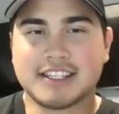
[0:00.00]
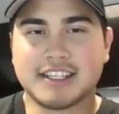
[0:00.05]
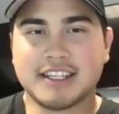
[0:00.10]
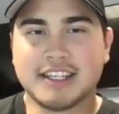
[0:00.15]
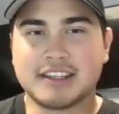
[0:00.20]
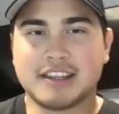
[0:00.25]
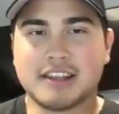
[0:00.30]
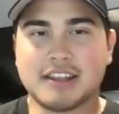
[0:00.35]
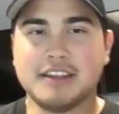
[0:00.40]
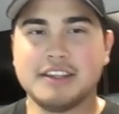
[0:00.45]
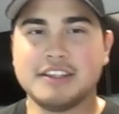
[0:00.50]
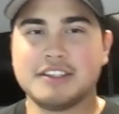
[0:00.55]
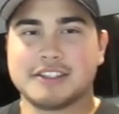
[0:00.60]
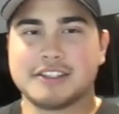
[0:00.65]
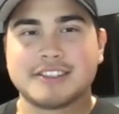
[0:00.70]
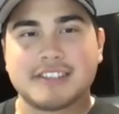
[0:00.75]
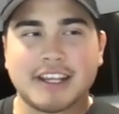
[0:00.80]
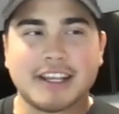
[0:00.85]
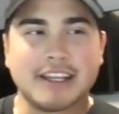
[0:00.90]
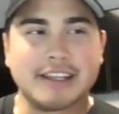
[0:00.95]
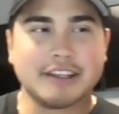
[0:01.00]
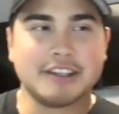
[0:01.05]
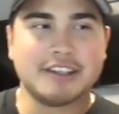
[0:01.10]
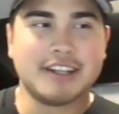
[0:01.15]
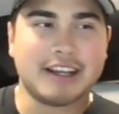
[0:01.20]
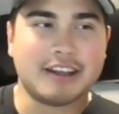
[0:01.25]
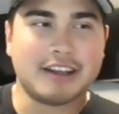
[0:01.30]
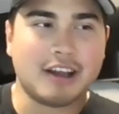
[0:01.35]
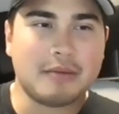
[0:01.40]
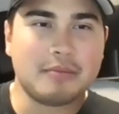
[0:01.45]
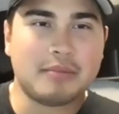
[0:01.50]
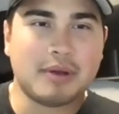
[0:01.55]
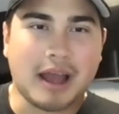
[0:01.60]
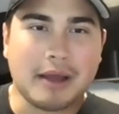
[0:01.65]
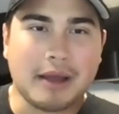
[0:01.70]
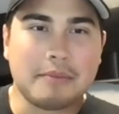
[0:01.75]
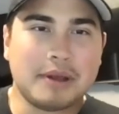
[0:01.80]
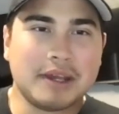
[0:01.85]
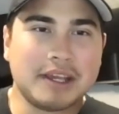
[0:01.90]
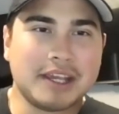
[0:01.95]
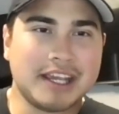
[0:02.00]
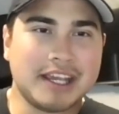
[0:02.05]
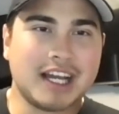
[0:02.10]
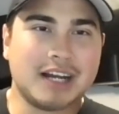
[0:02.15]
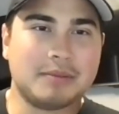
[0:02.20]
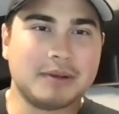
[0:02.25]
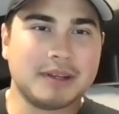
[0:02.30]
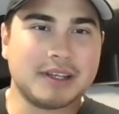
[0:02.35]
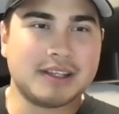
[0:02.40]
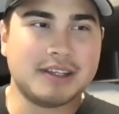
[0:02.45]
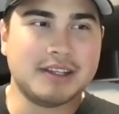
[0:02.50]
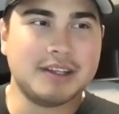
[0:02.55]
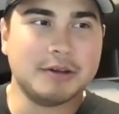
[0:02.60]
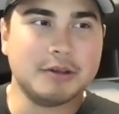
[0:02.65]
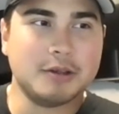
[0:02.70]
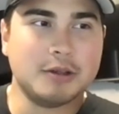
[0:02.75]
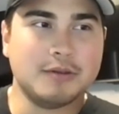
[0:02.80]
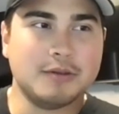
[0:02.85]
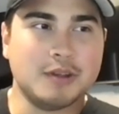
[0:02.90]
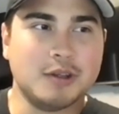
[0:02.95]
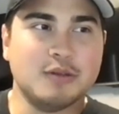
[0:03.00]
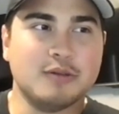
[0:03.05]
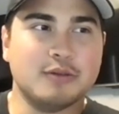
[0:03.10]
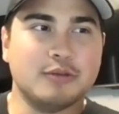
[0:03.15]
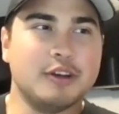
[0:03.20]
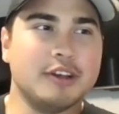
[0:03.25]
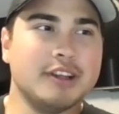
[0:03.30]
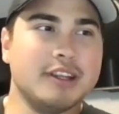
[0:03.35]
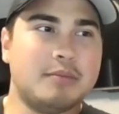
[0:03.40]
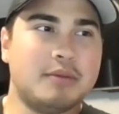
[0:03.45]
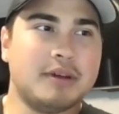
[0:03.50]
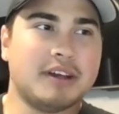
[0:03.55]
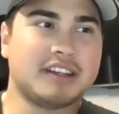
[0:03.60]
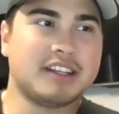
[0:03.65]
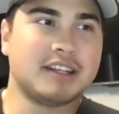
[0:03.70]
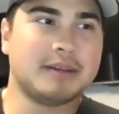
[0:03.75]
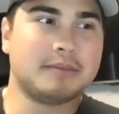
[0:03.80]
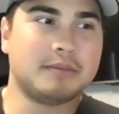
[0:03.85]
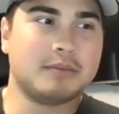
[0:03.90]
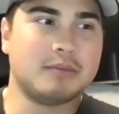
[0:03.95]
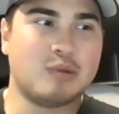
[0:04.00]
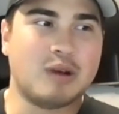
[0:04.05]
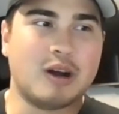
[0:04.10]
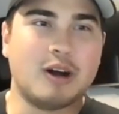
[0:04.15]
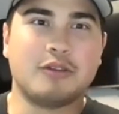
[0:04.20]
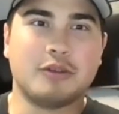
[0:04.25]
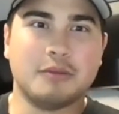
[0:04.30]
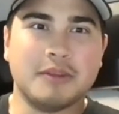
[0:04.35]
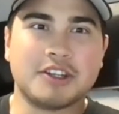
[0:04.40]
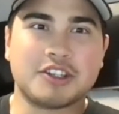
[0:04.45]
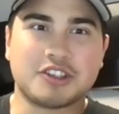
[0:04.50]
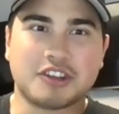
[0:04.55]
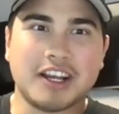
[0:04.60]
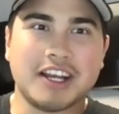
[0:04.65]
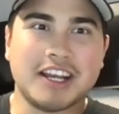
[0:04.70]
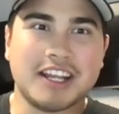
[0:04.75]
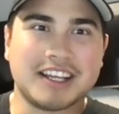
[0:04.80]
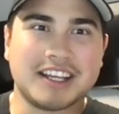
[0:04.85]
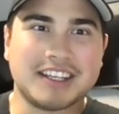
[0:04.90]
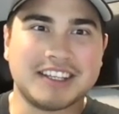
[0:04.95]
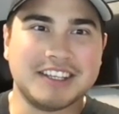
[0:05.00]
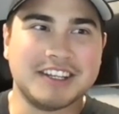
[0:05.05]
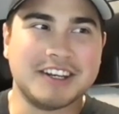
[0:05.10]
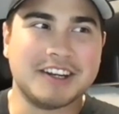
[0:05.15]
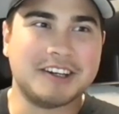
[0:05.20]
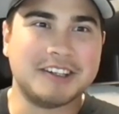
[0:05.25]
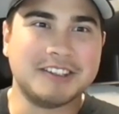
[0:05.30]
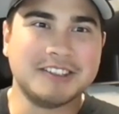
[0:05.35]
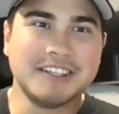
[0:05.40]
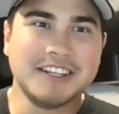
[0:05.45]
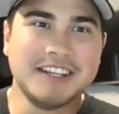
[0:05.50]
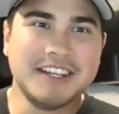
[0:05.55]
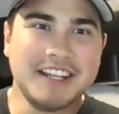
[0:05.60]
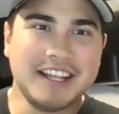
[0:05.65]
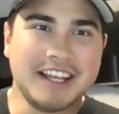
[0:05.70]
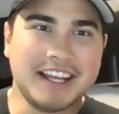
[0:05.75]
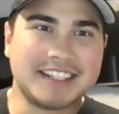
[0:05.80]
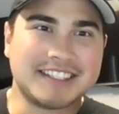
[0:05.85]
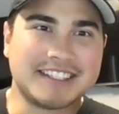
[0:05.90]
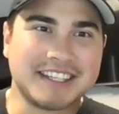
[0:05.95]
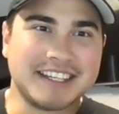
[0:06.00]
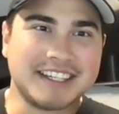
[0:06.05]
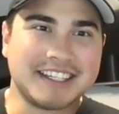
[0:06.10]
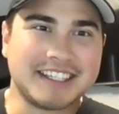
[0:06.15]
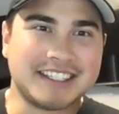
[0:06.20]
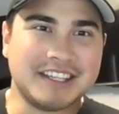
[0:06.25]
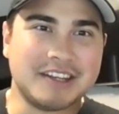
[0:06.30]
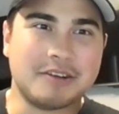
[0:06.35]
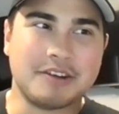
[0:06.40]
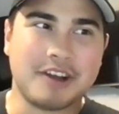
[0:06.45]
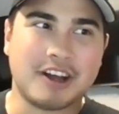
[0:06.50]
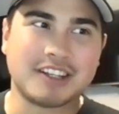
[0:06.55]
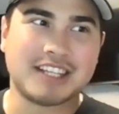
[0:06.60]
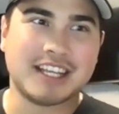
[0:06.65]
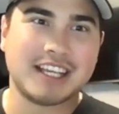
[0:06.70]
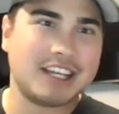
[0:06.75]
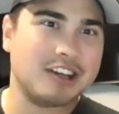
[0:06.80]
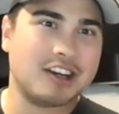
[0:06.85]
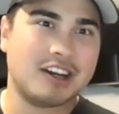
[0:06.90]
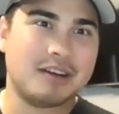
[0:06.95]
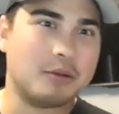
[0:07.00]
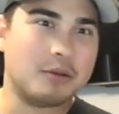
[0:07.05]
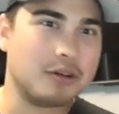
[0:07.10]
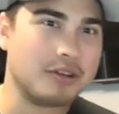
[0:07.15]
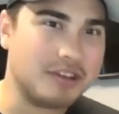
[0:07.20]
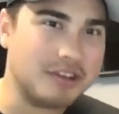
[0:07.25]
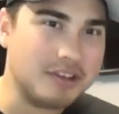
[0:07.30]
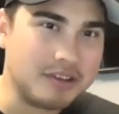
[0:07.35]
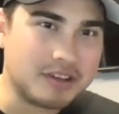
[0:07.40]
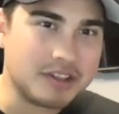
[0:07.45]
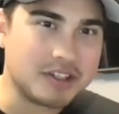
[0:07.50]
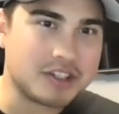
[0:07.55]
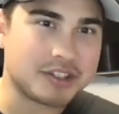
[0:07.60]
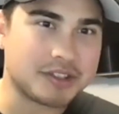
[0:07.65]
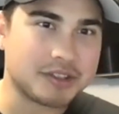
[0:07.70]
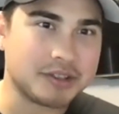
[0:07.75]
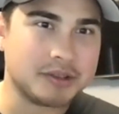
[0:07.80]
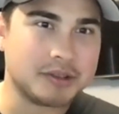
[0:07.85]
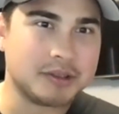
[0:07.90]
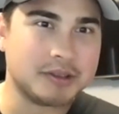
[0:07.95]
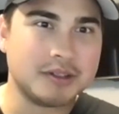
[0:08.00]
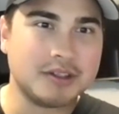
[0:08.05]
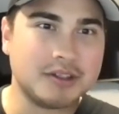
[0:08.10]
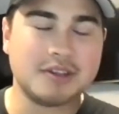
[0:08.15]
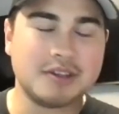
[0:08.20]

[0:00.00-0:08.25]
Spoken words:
And like the things you're saying there, Daniel, I'm picking up, like, you've really picked up well from the training, it's like, not taking on more than you can chew.